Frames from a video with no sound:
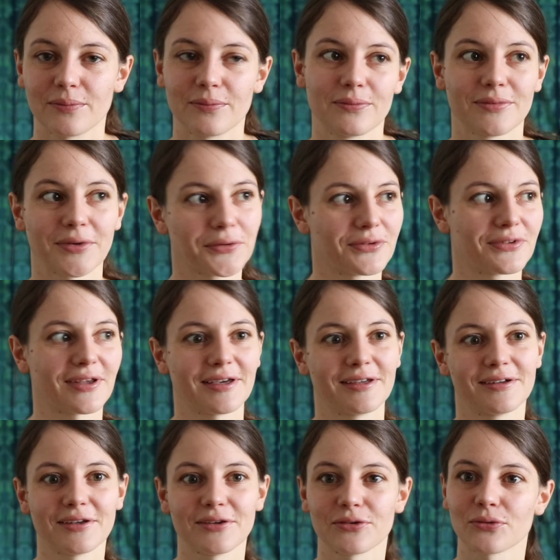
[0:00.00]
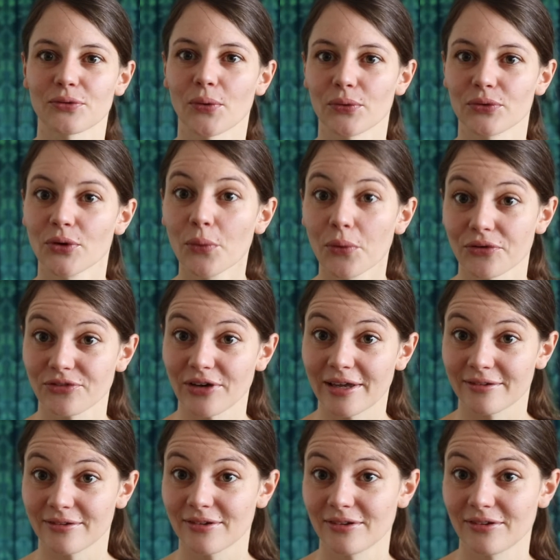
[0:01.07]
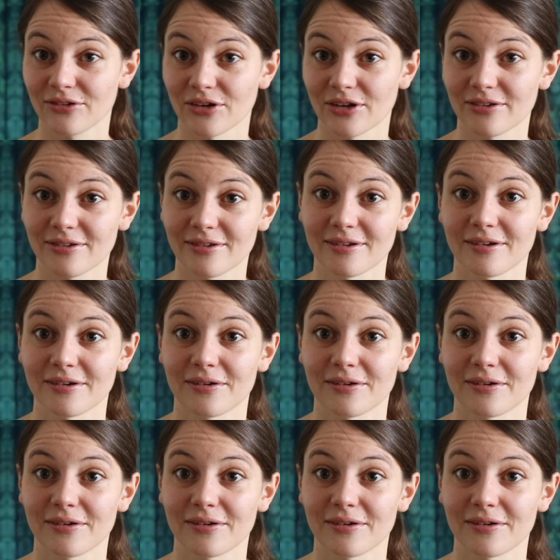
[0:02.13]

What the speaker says: non-scientists wrote. No offense, it's just